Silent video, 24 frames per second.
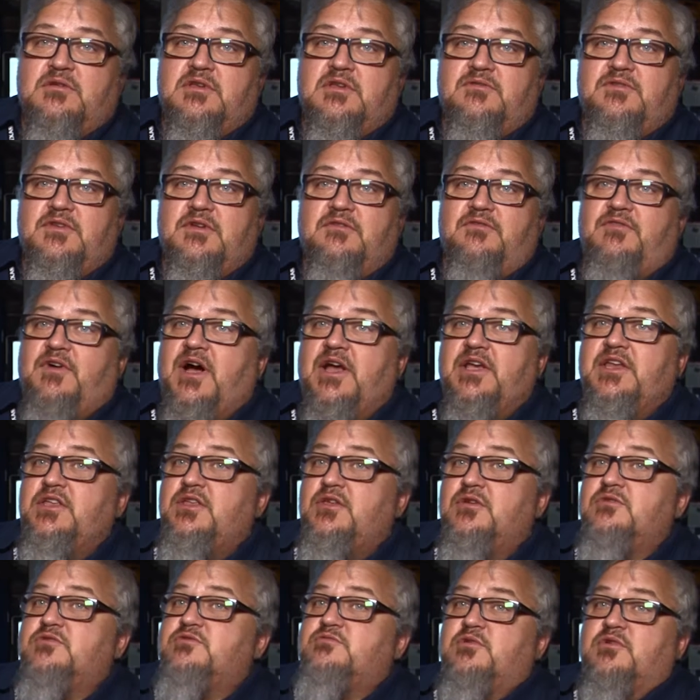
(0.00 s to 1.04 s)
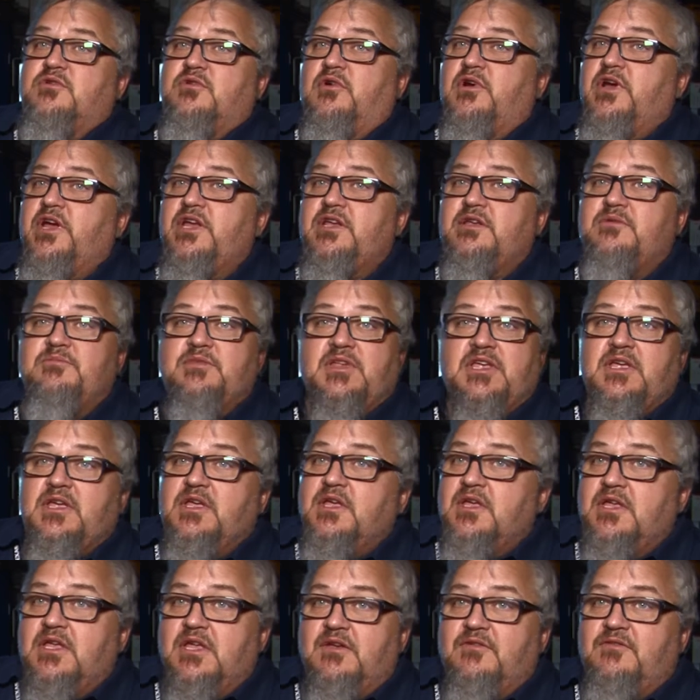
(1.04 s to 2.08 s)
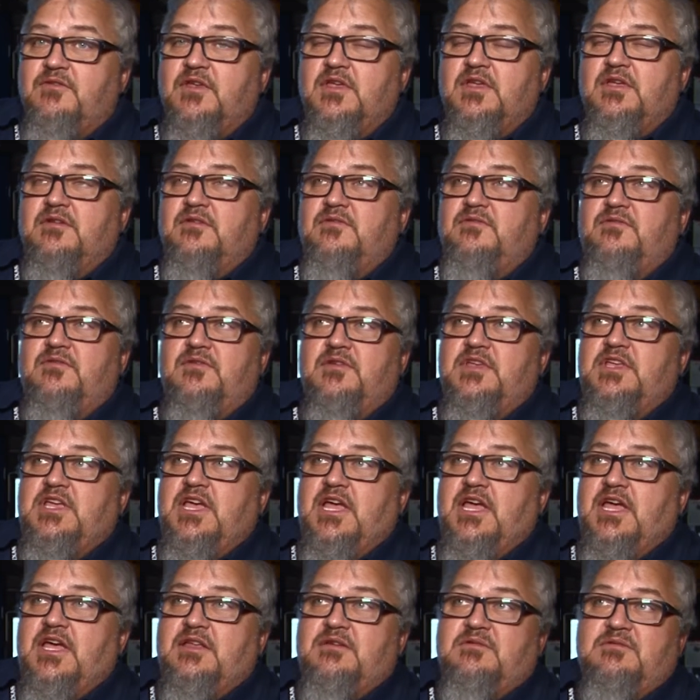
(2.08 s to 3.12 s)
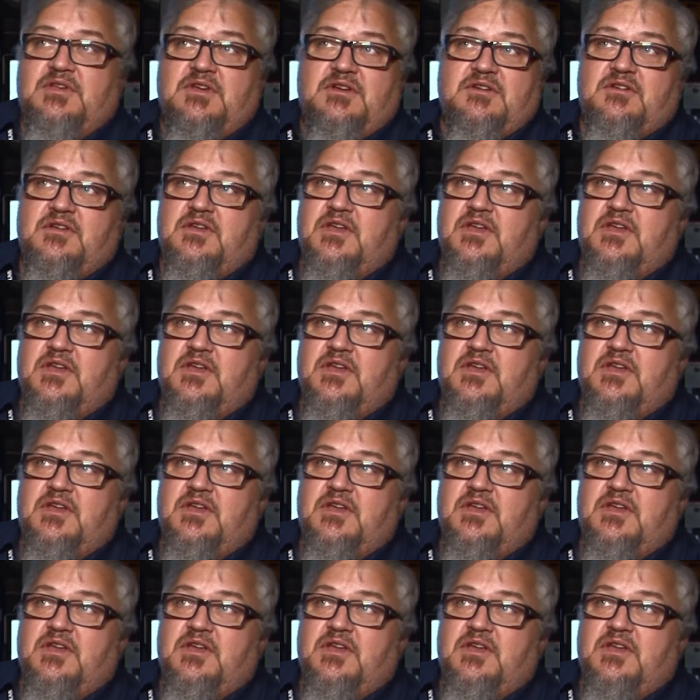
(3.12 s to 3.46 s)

And if you can find a used one, great. If you can't,